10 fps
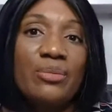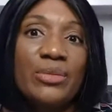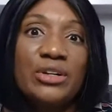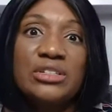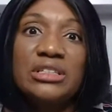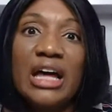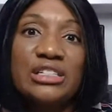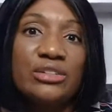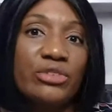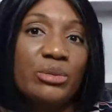There's
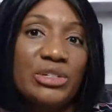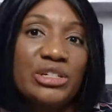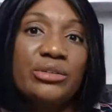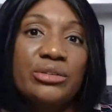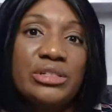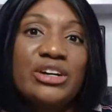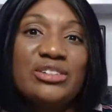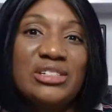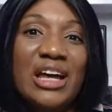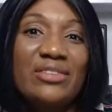lots of free materials there.
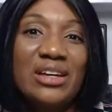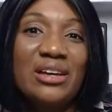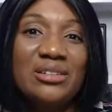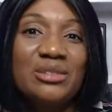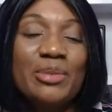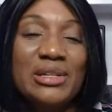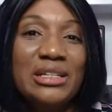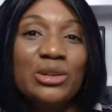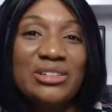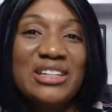You just have to
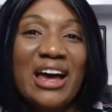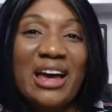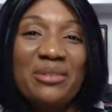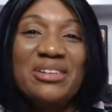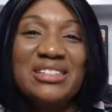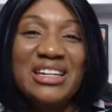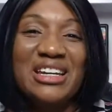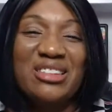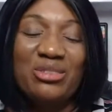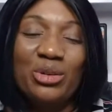spend a little time
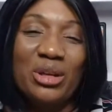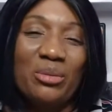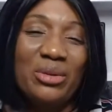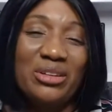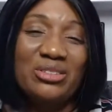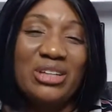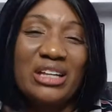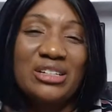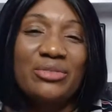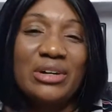digging through them, but there's
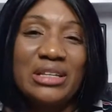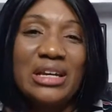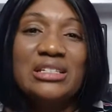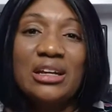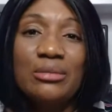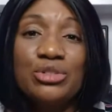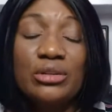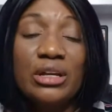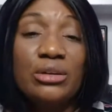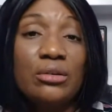lots of free things, and I'm
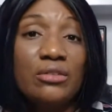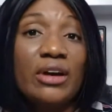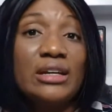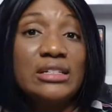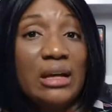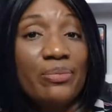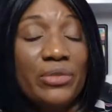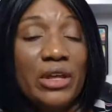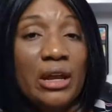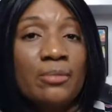sure that you can find
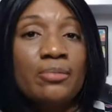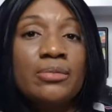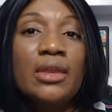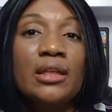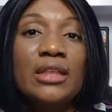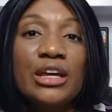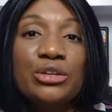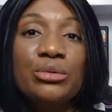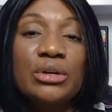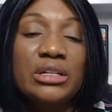something that
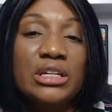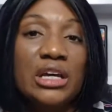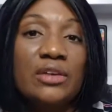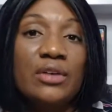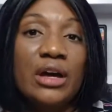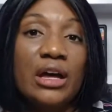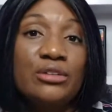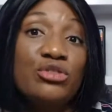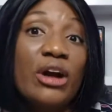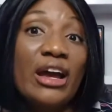you could give
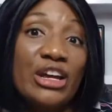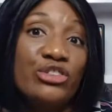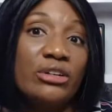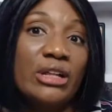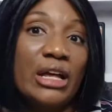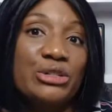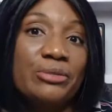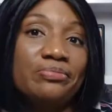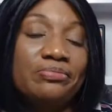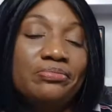a try in your classroom.